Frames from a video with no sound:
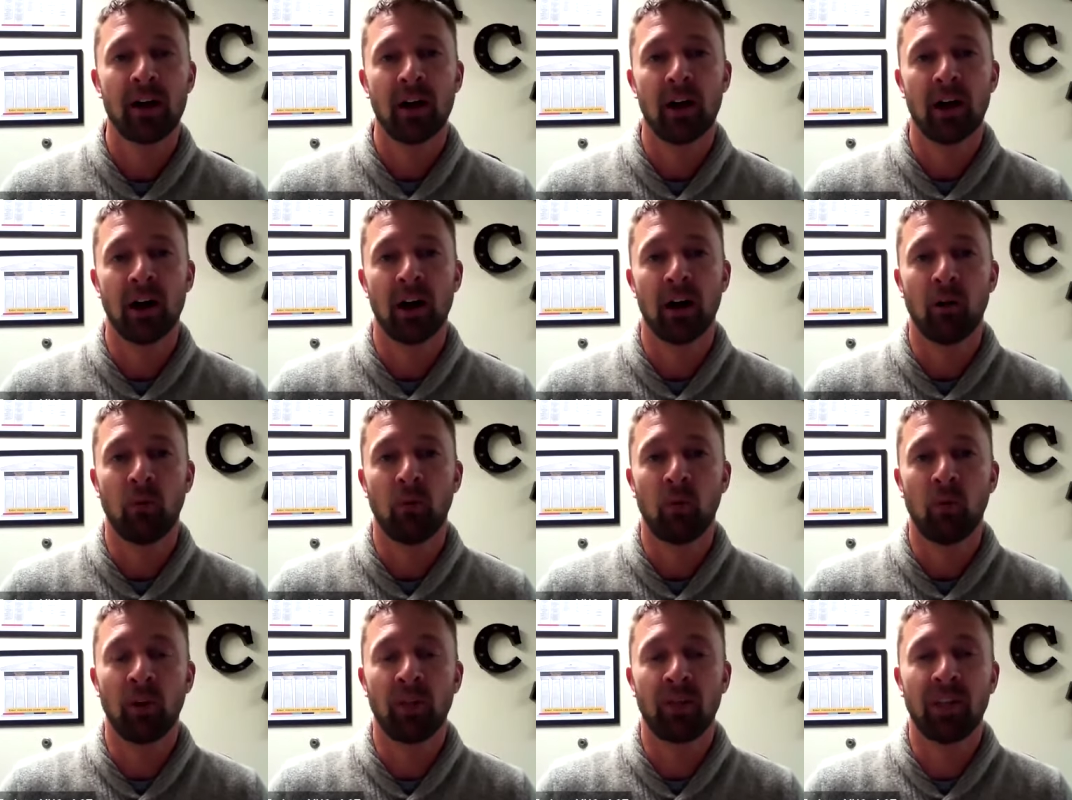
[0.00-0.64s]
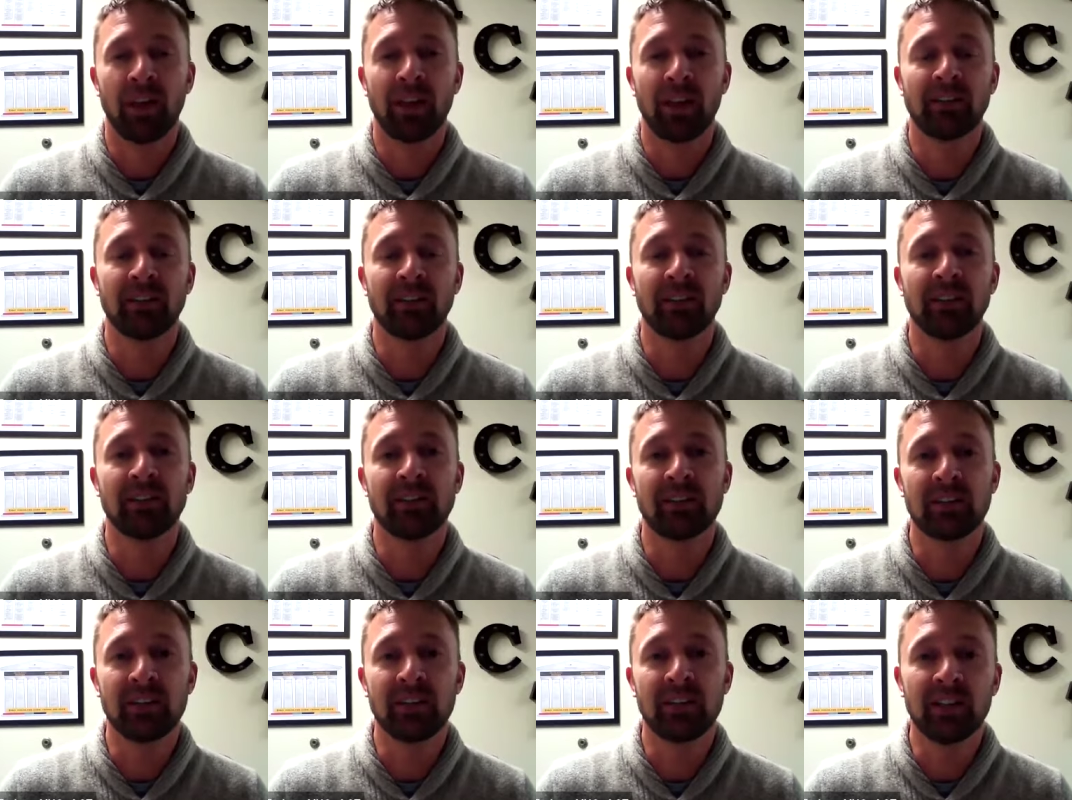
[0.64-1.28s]
Uh, with
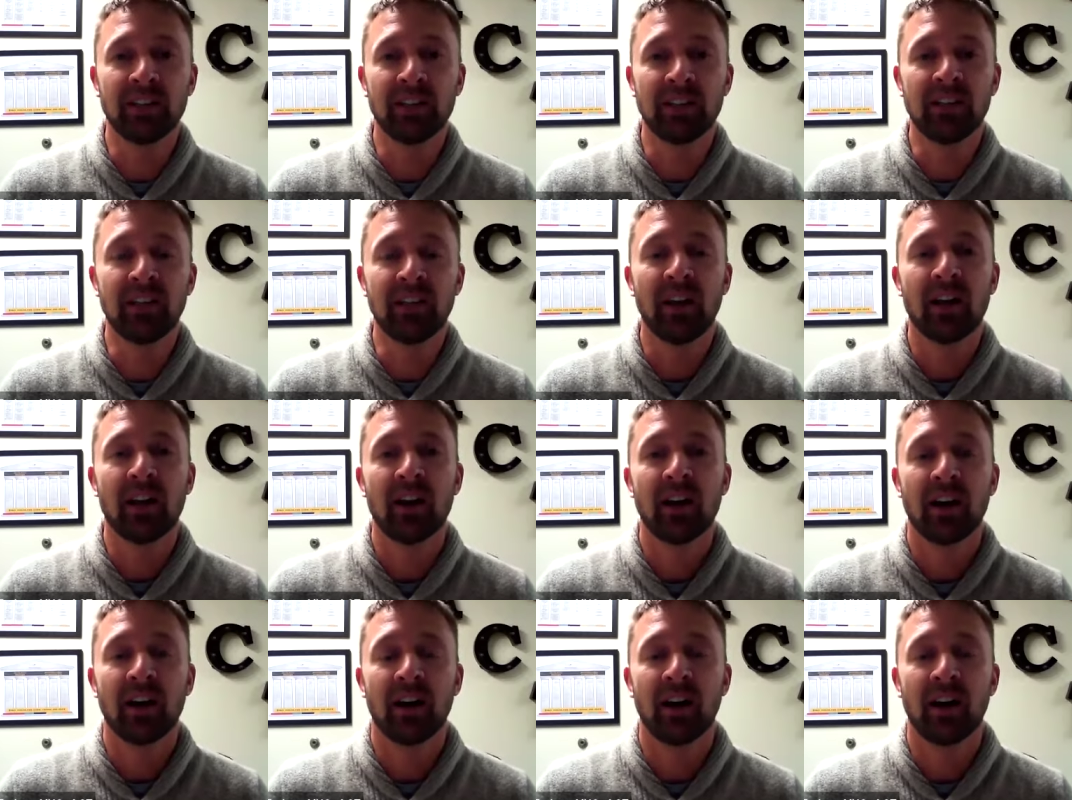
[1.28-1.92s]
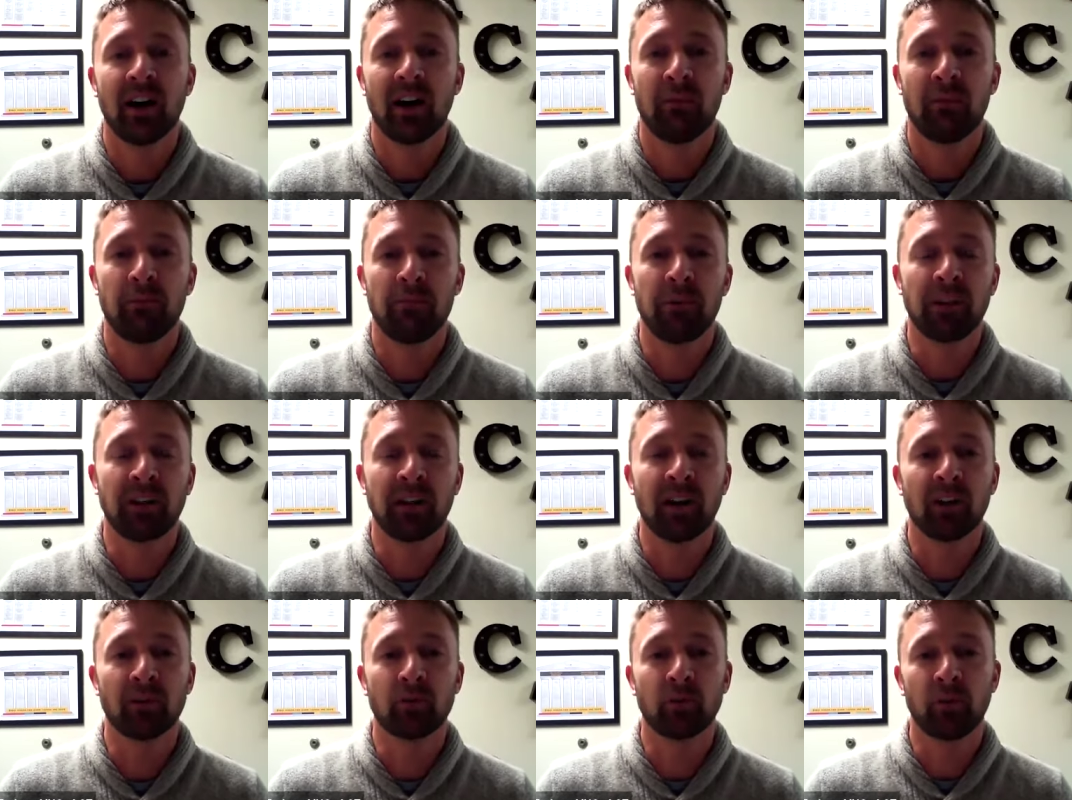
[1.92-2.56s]
ACT, uh,
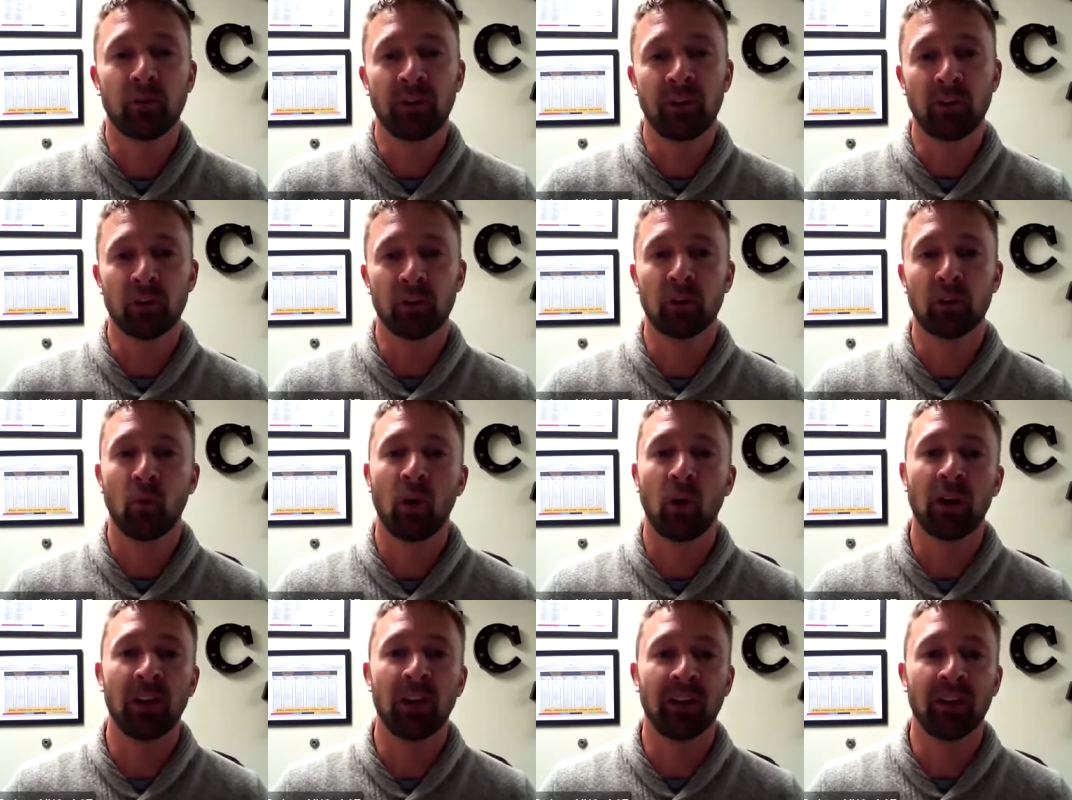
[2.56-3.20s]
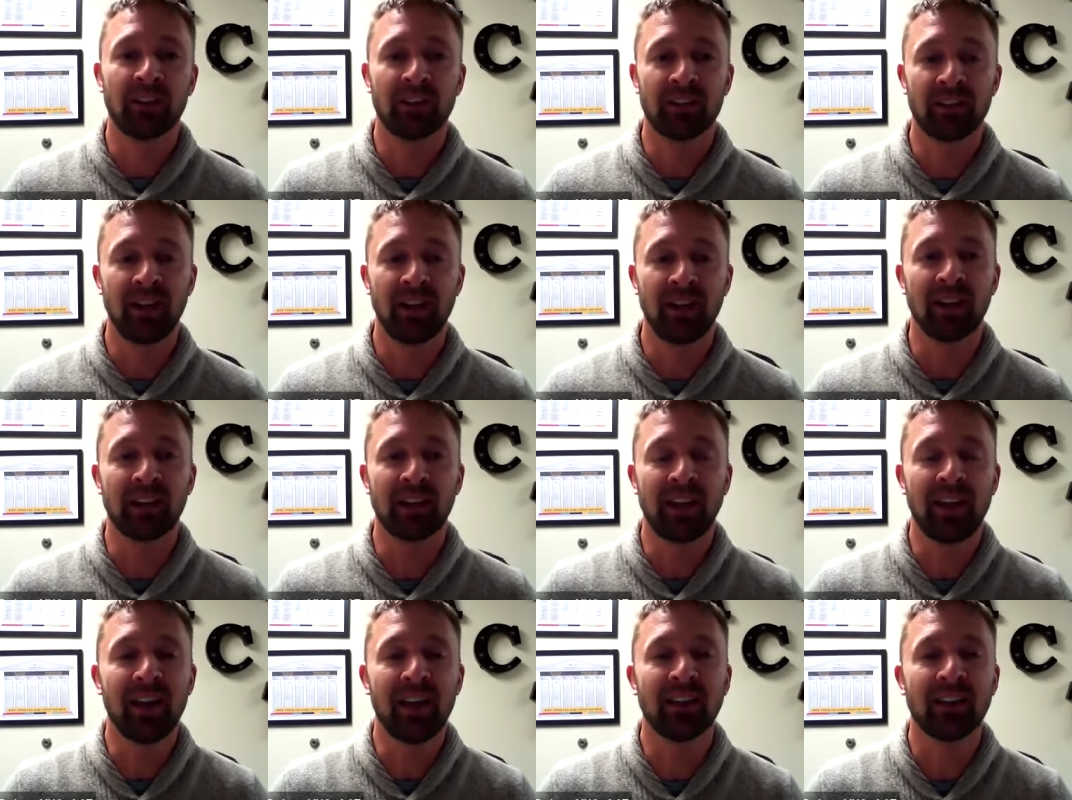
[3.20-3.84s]
because we're the only one in the state of
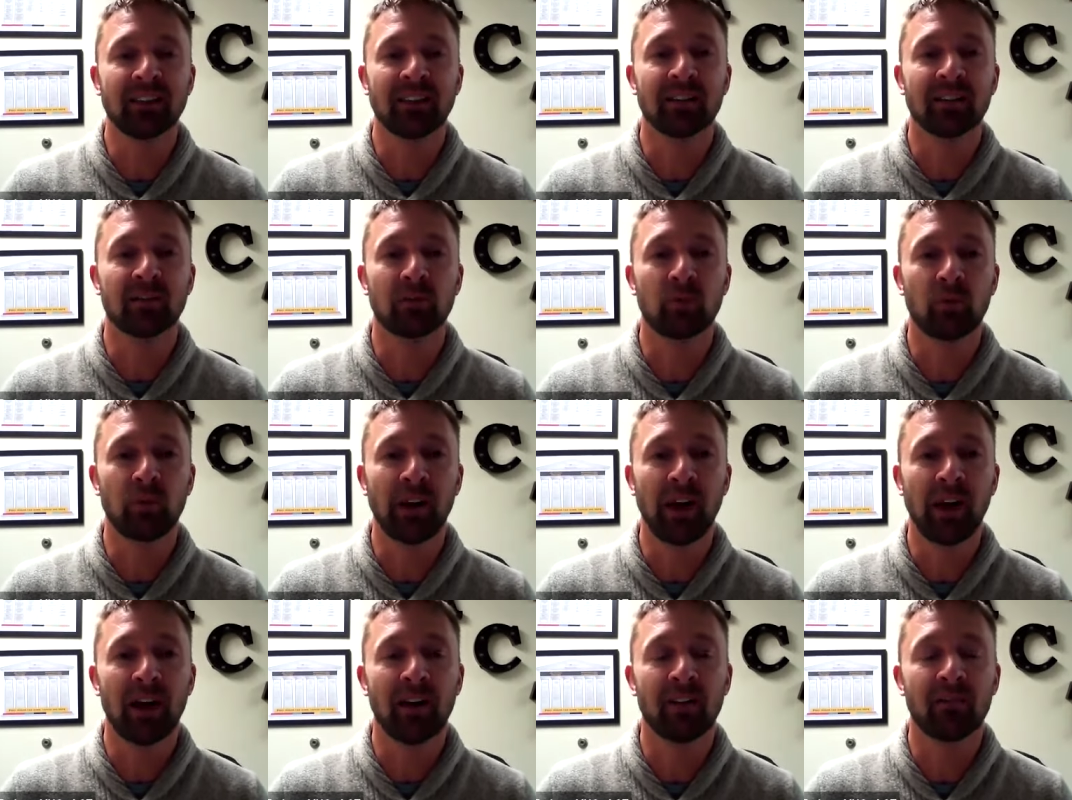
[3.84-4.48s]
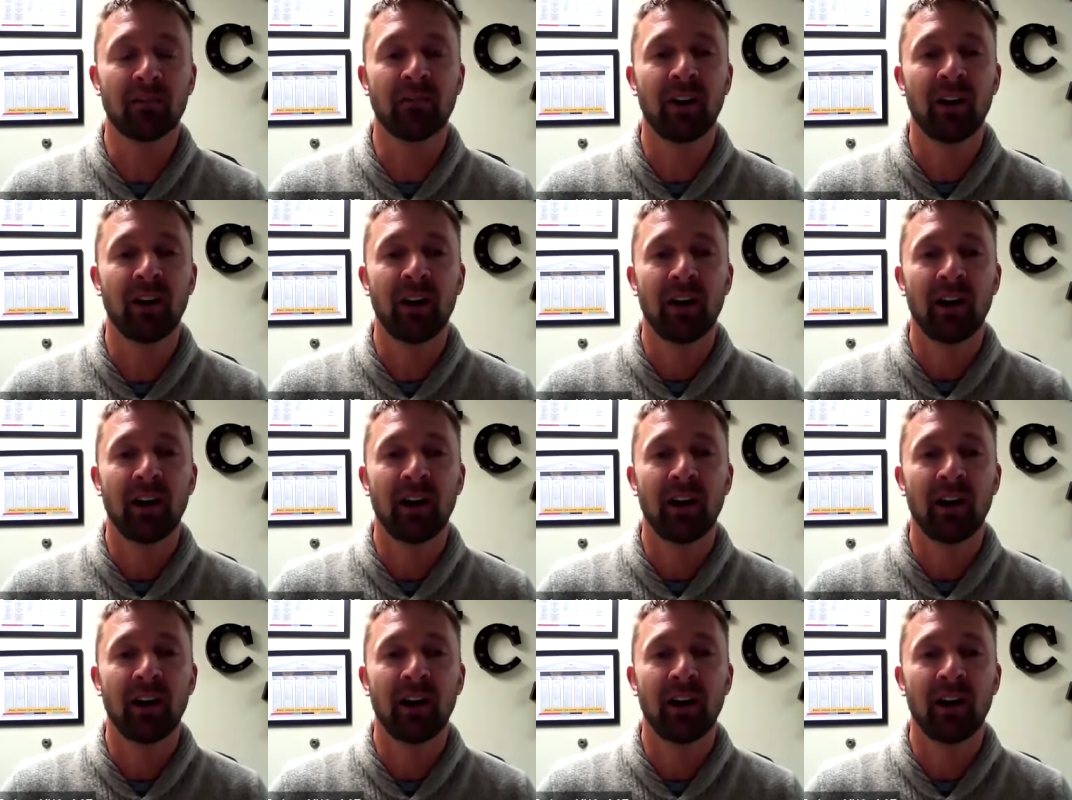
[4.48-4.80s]
Kansas, we have